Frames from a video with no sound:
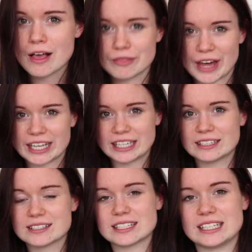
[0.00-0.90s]
than it
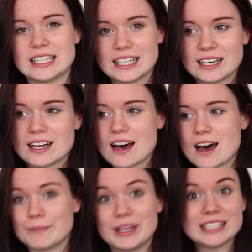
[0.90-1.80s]
is in
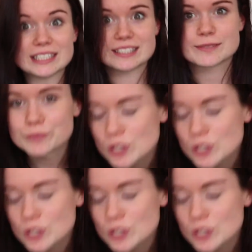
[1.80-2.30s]
England.